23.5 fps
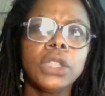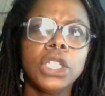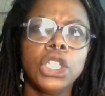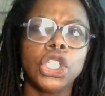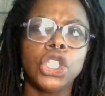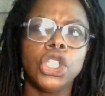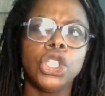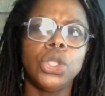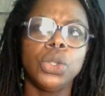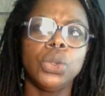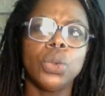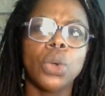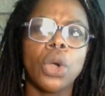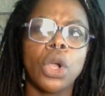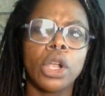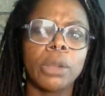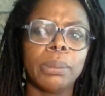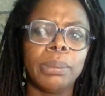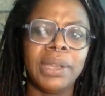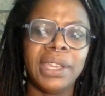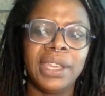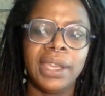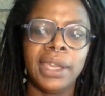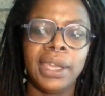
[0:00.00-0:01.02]
you are
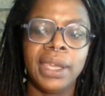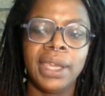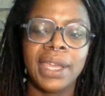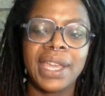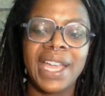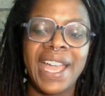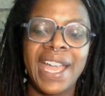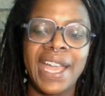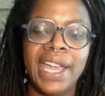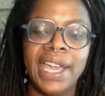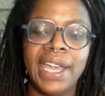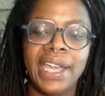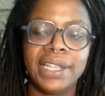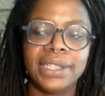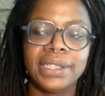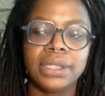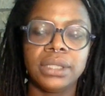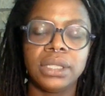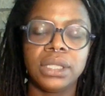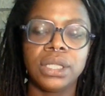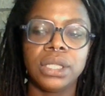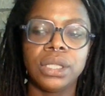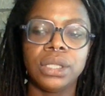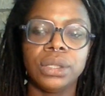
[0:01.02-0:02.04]
being
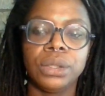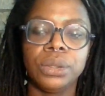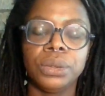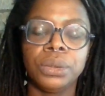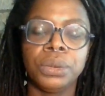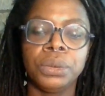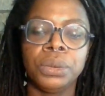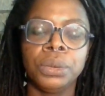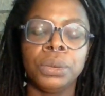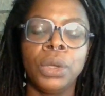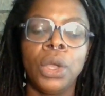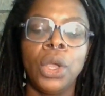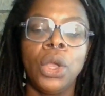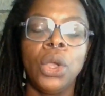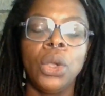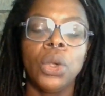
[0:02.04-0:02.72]
asked to